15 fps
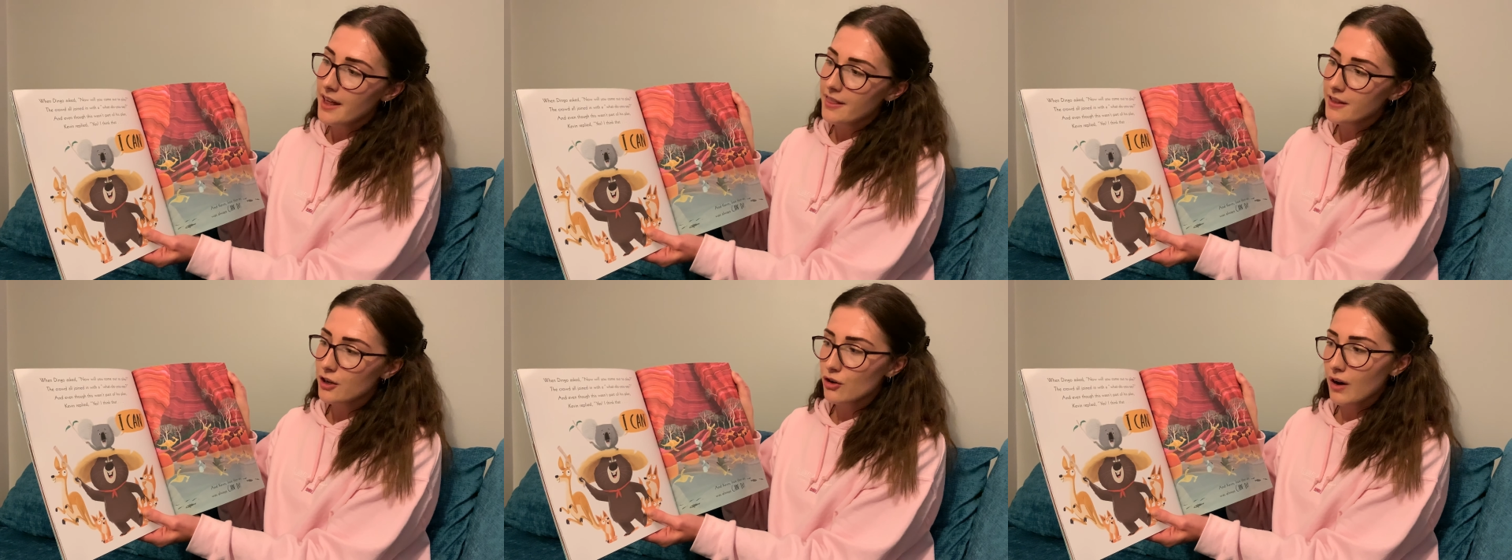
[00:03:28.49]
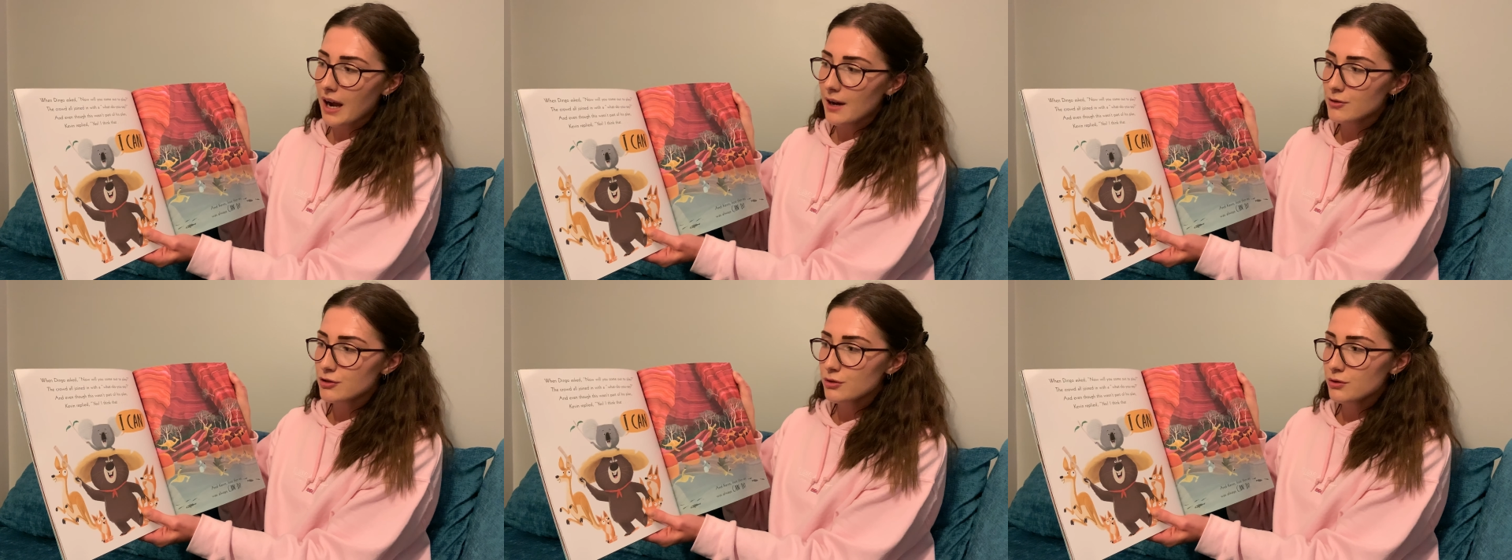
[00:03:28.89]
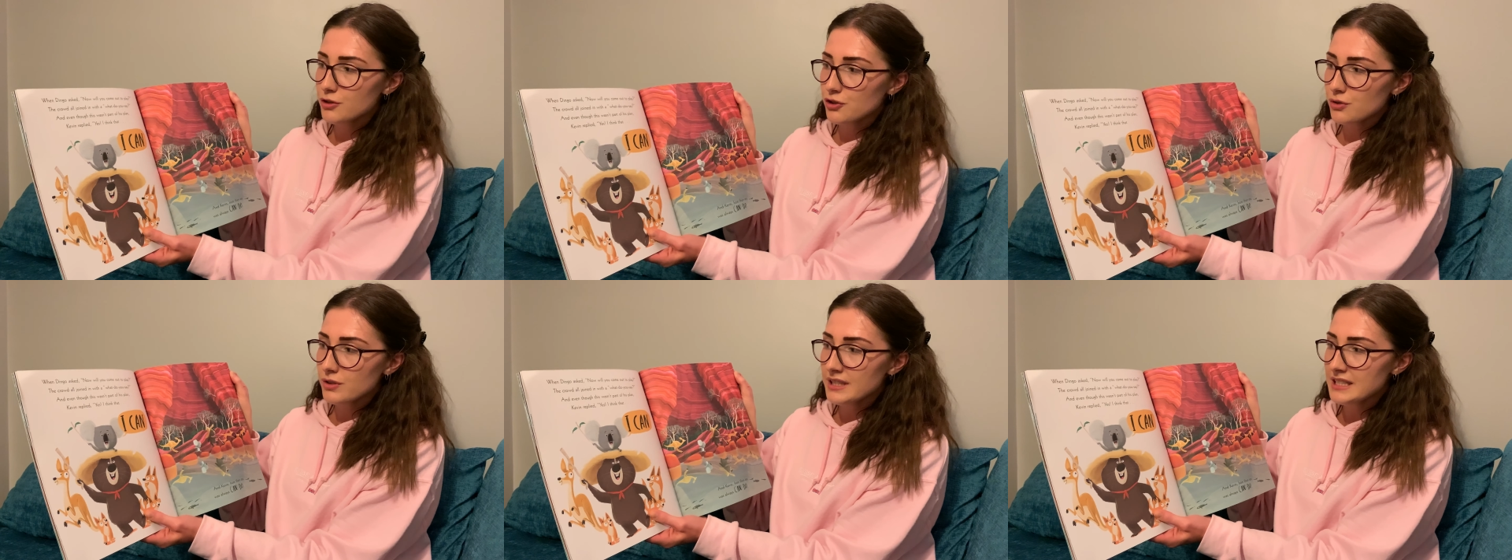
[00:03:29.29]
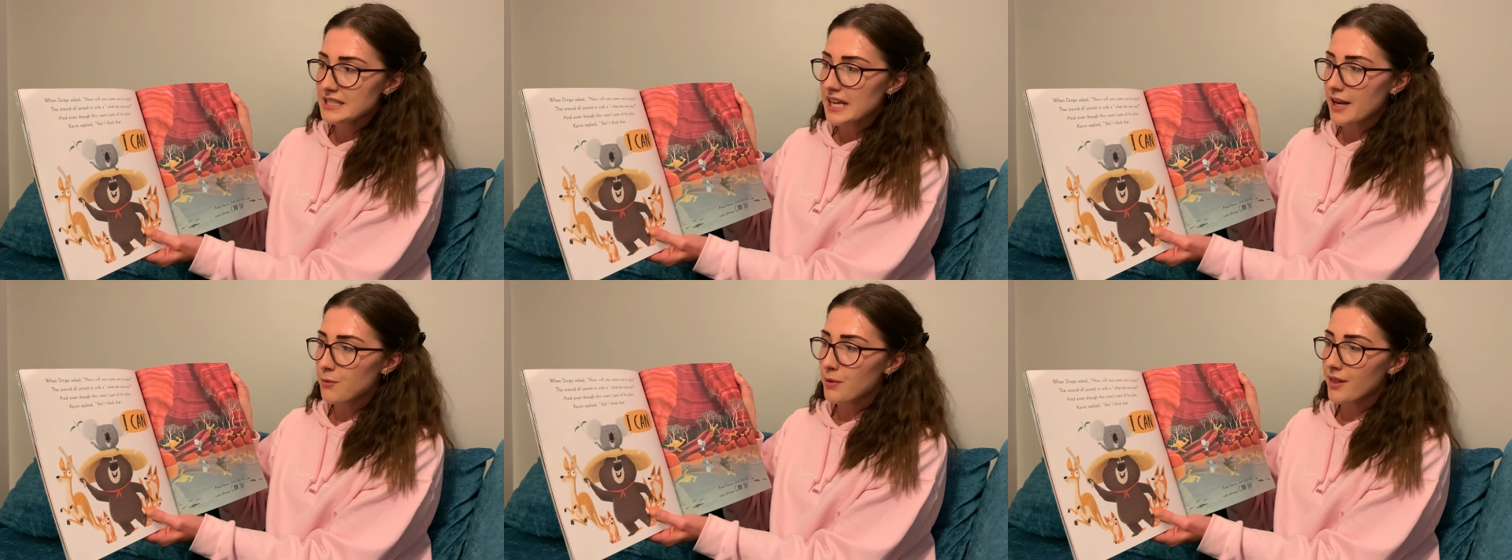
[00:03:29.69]
The crowd all joined
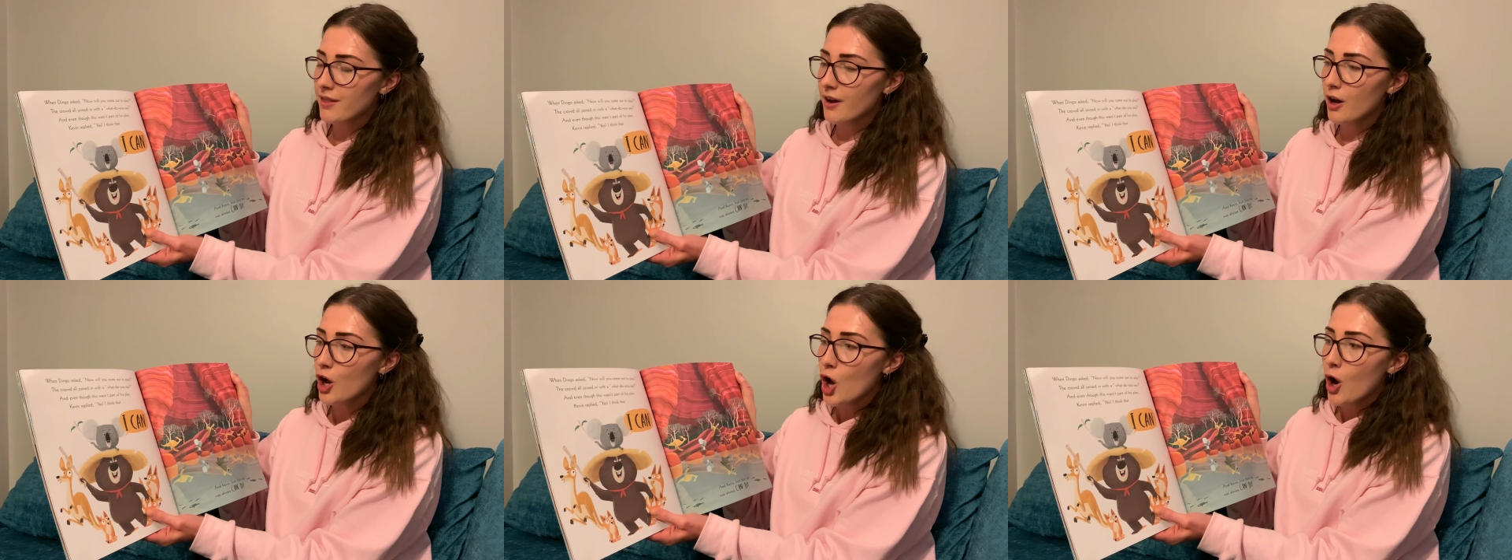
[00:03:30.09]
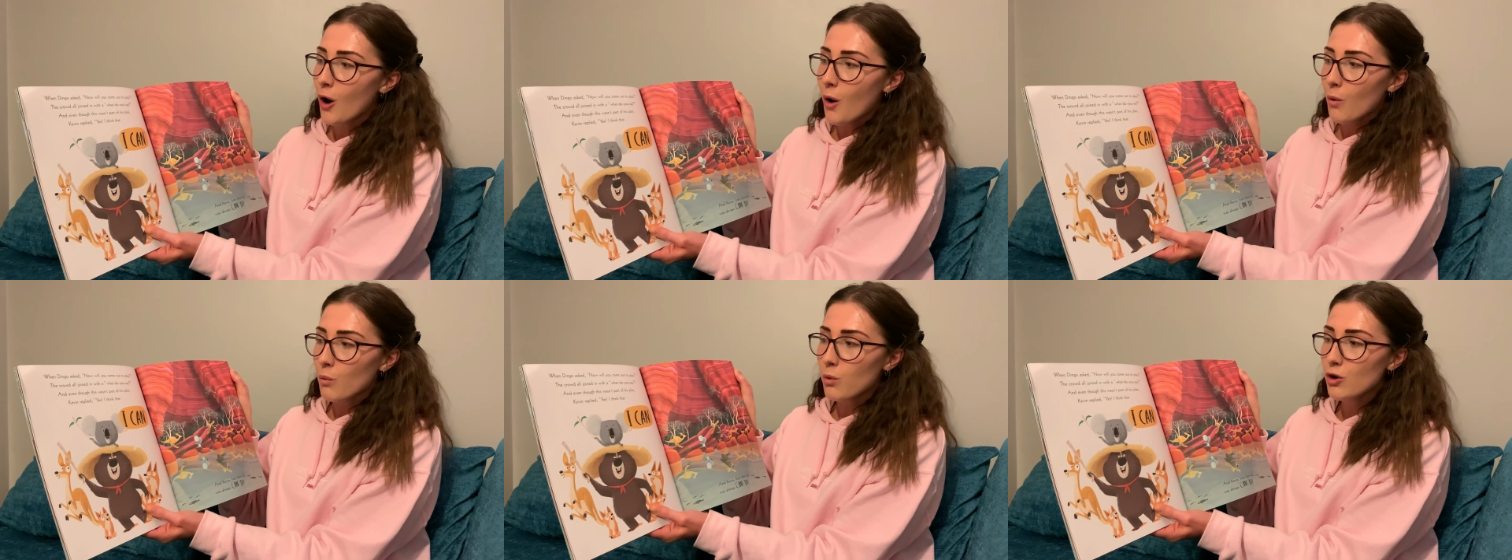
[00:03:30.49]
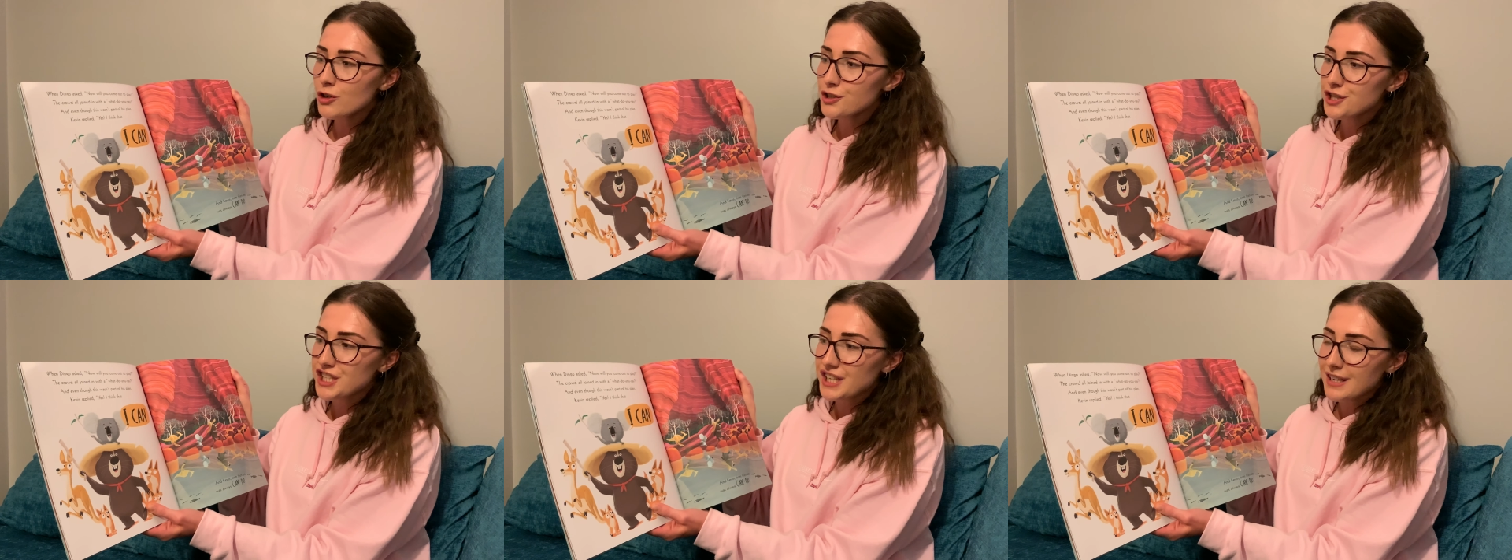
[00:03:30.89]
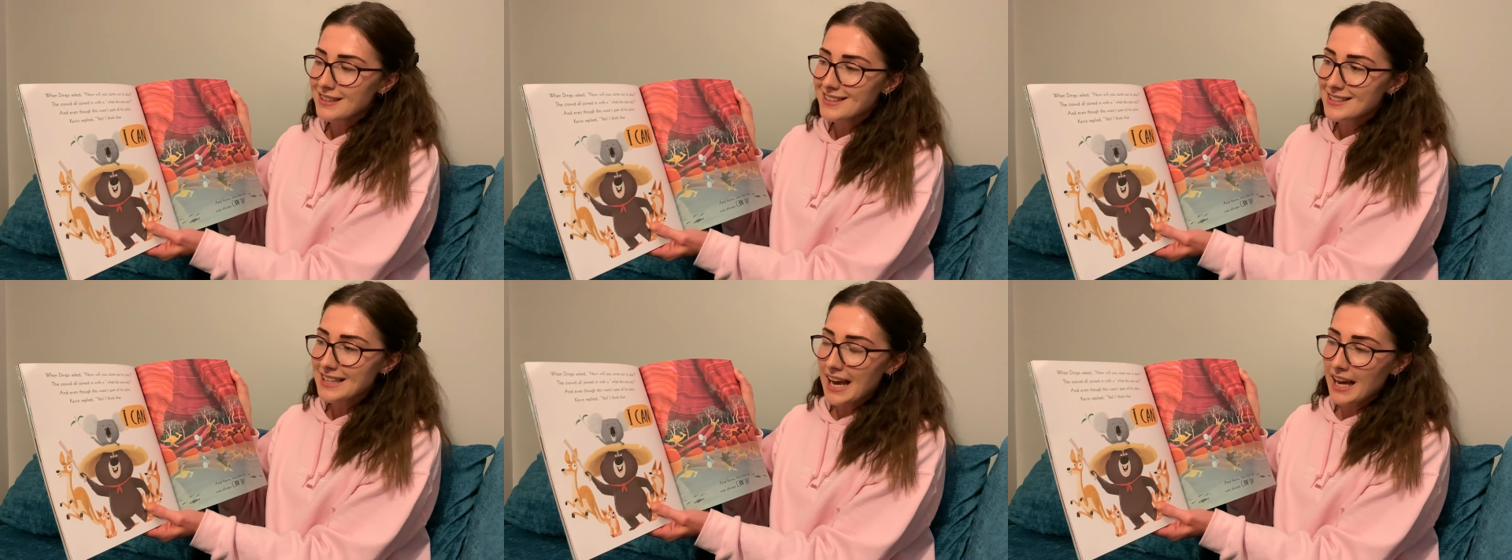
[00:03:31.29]
in with a, what do you
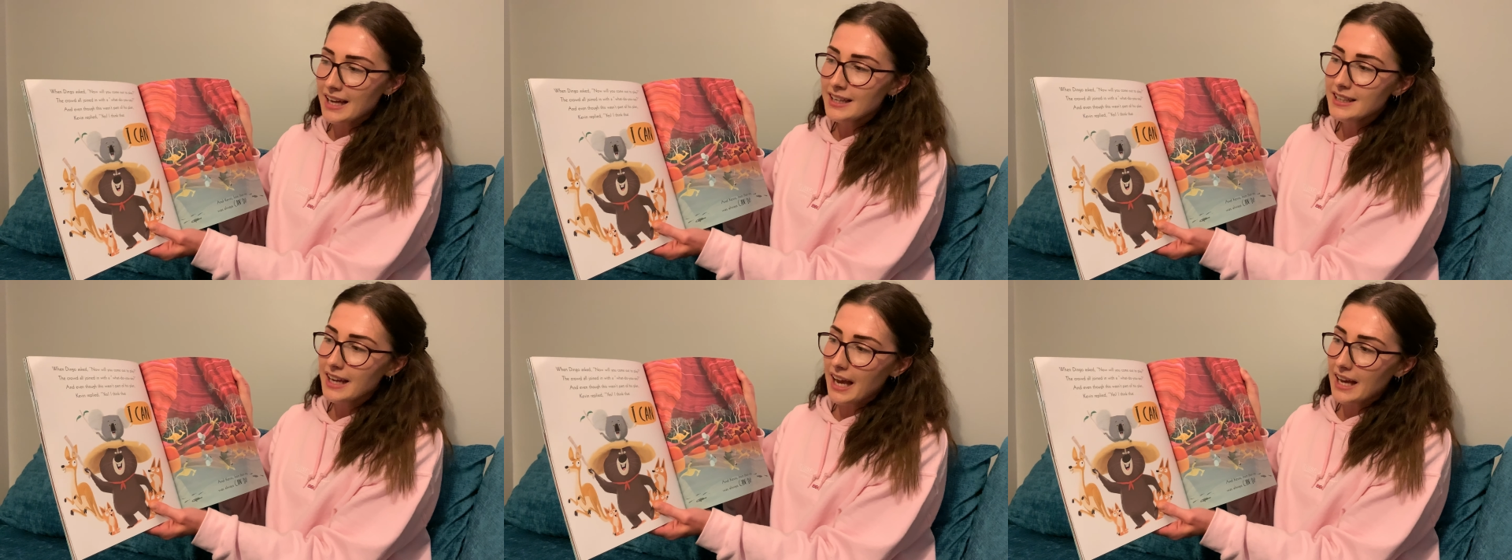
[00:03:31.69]
say?